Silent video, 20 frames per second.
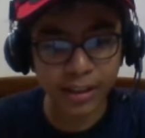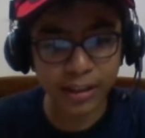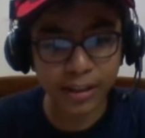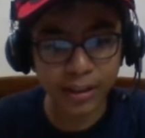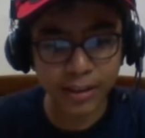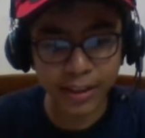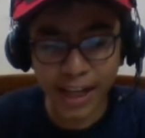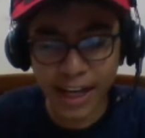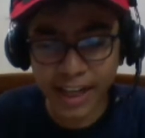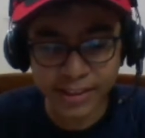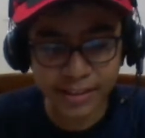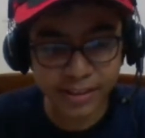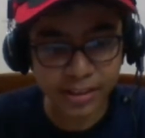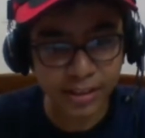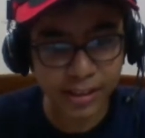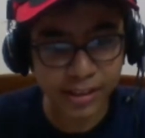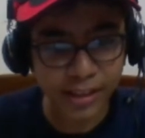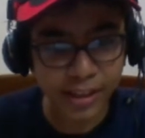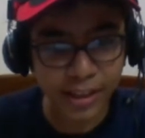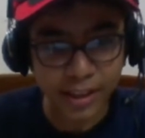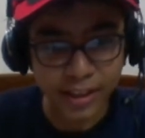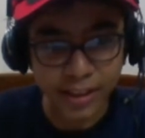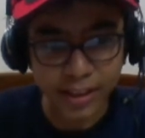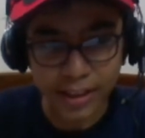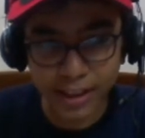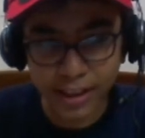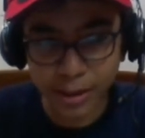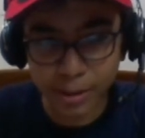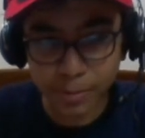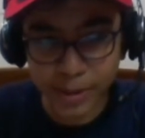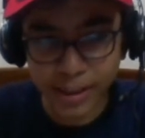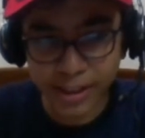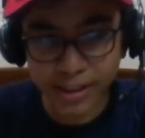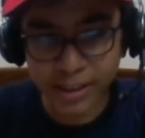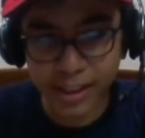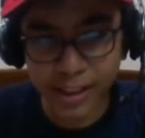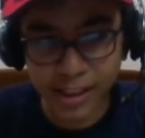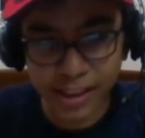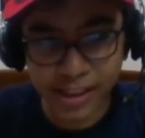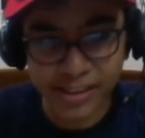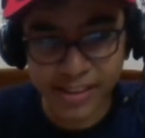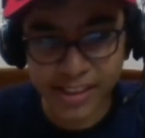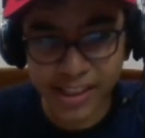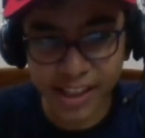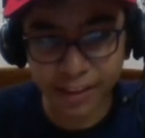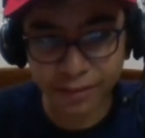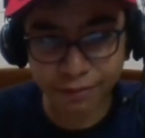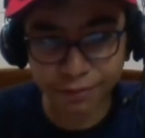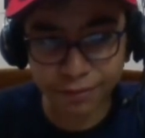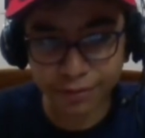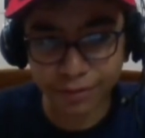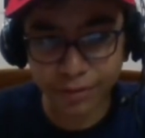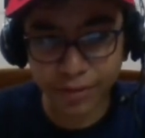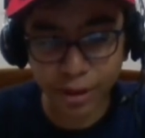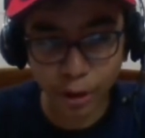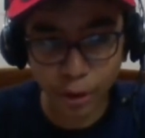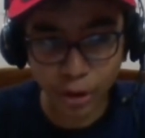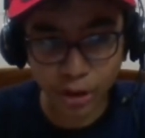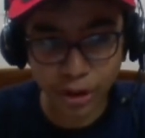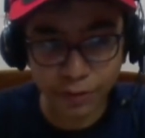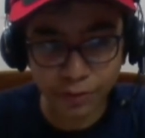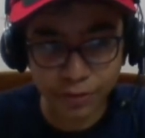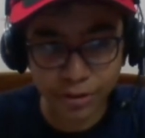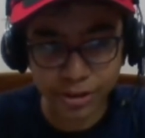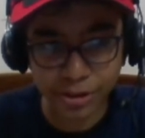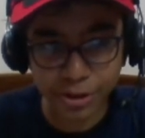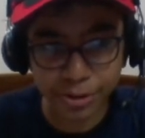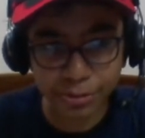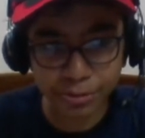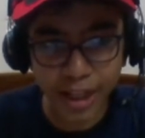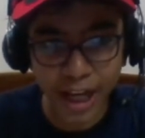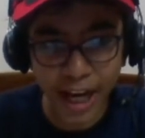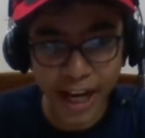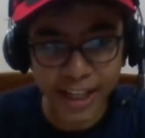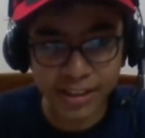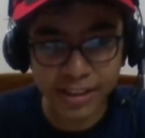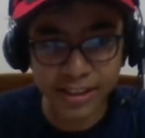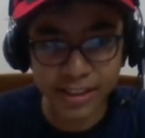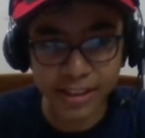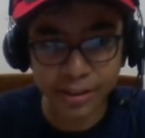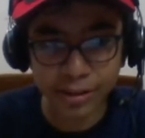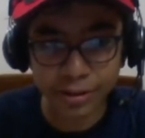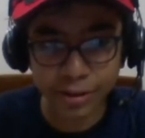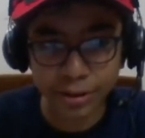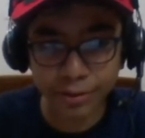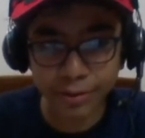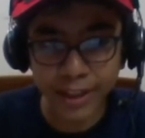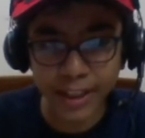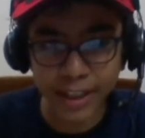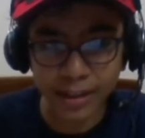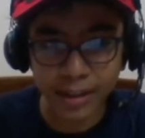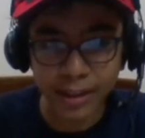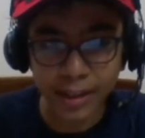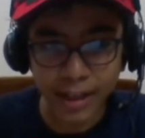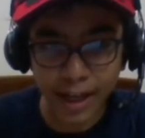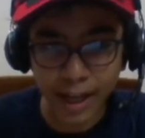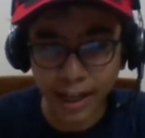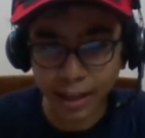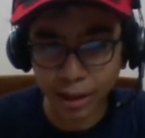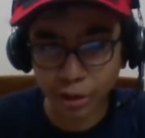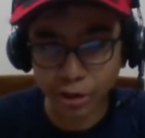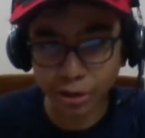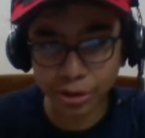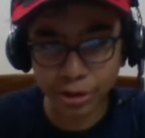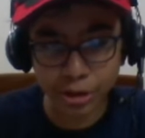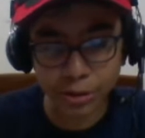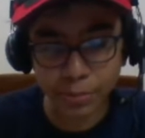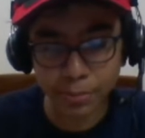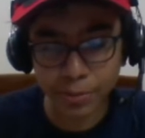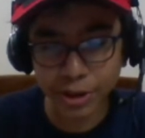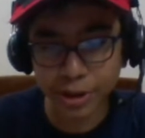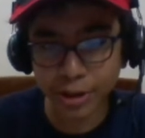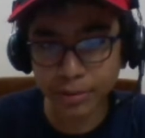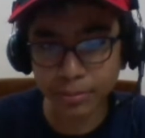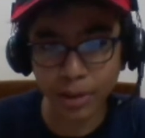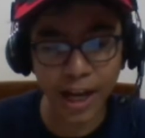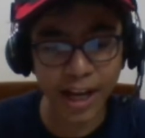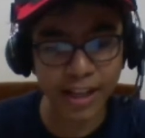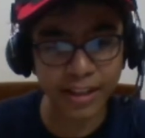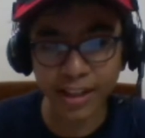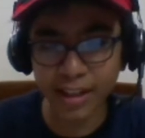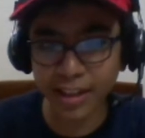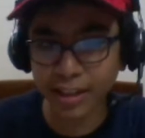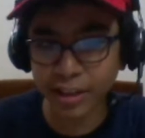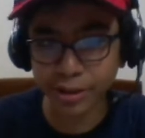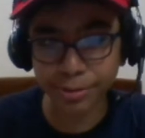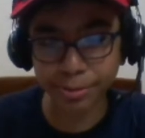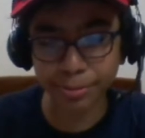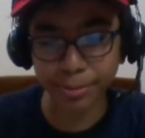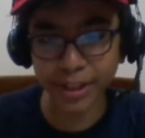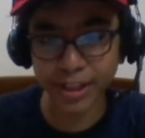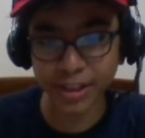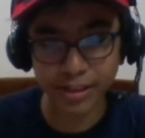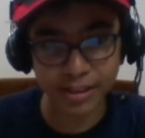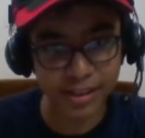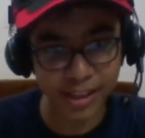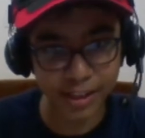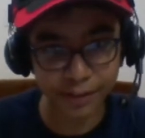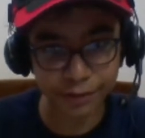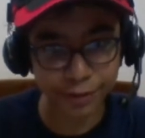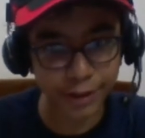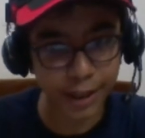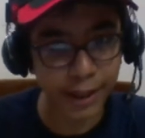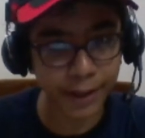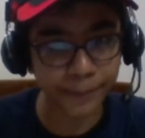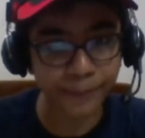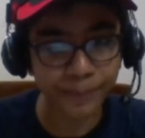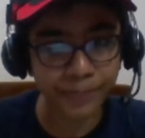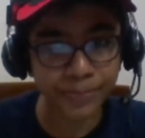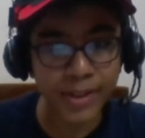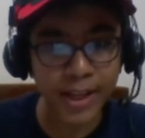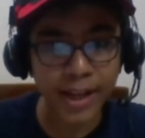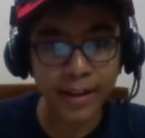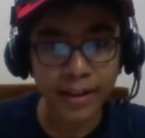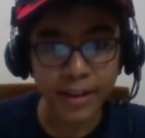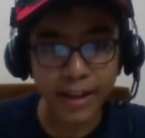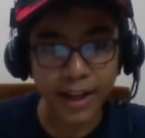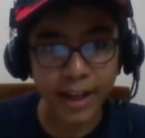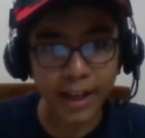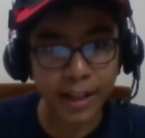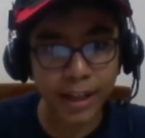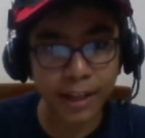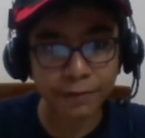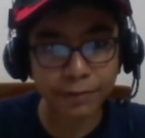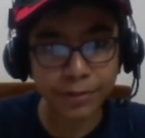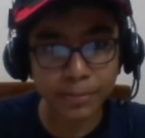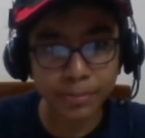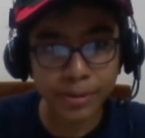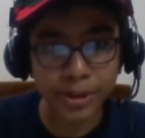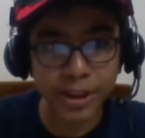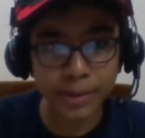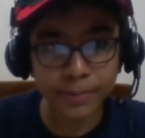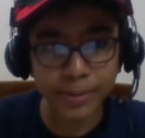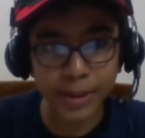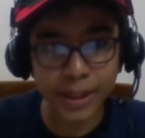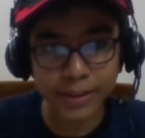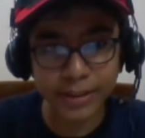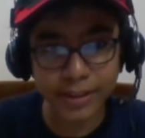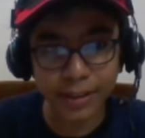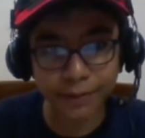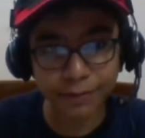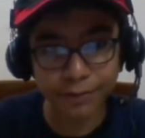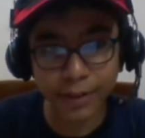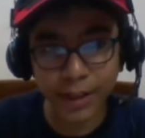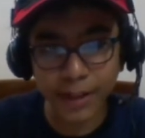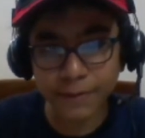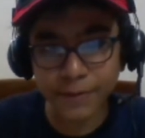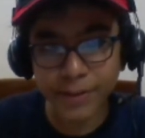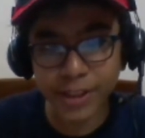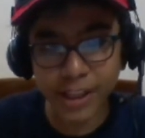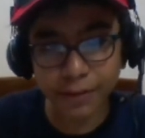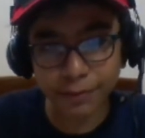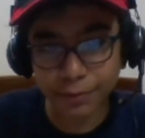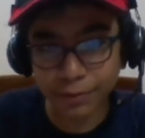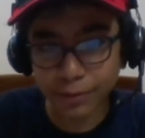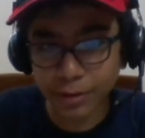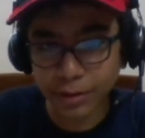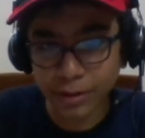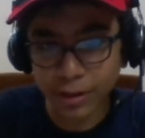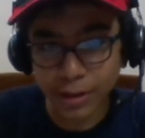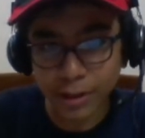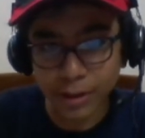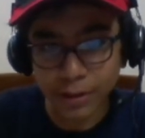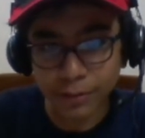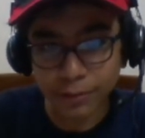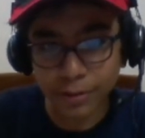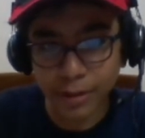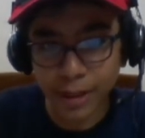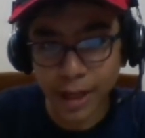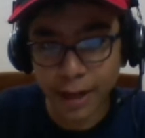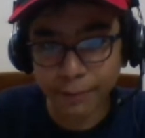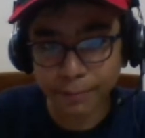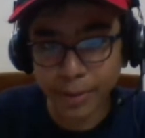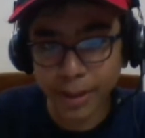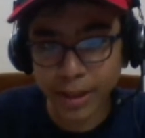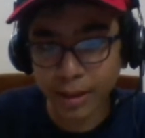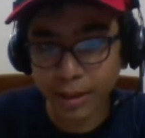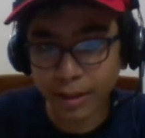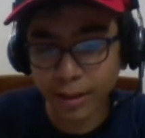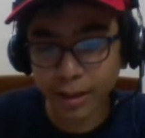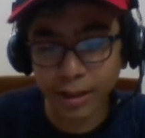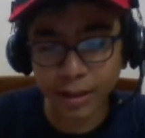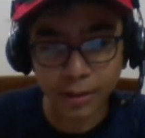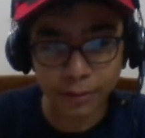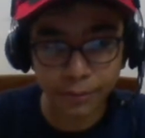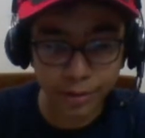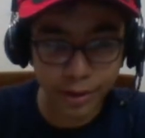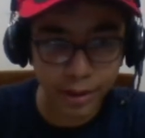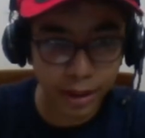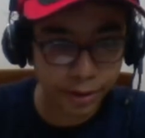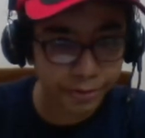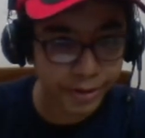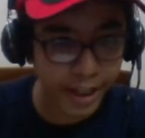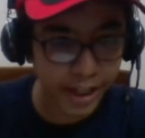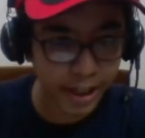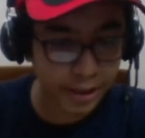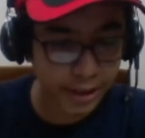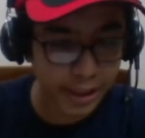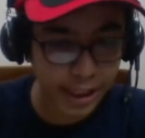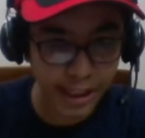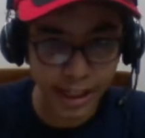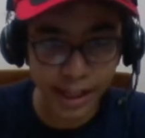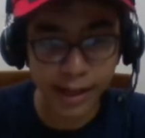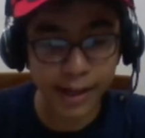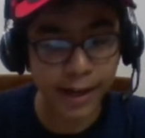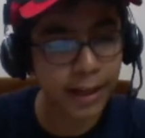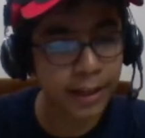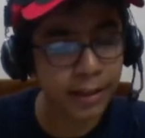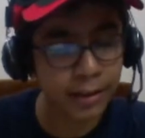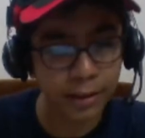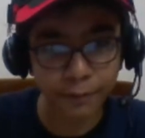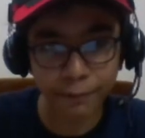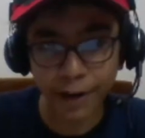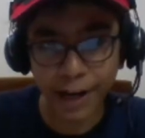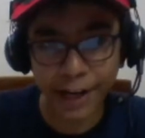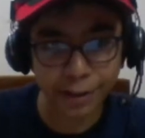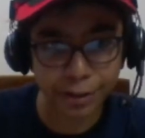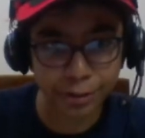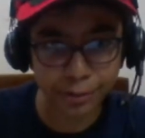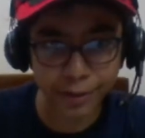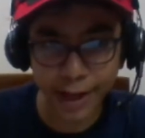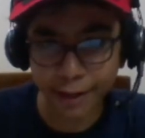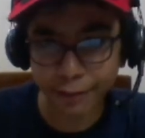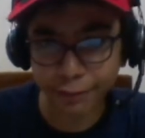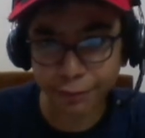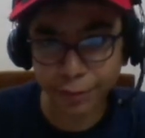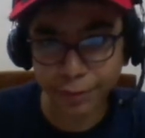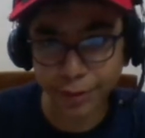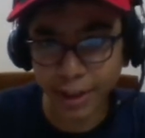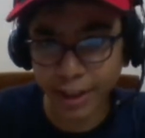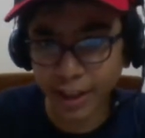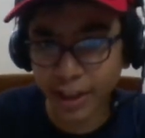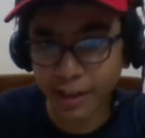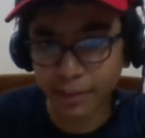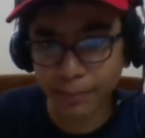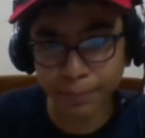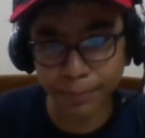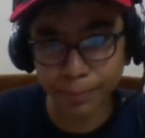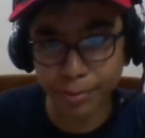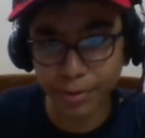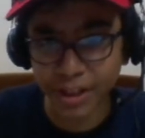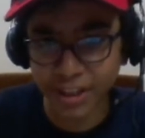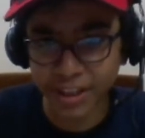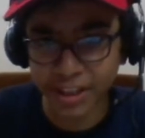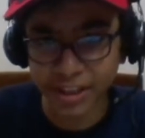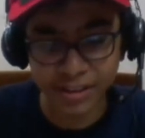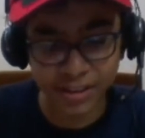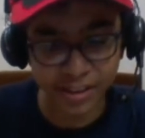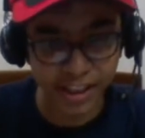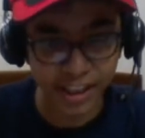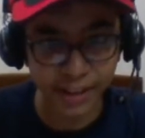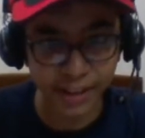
castled, it's basically safe with all of his two knights and his queen and also his bishop. I think it's pretty safe game. And after bishop takes f5, g4 would have been occurred without any delay and white could have won the game pretty easily.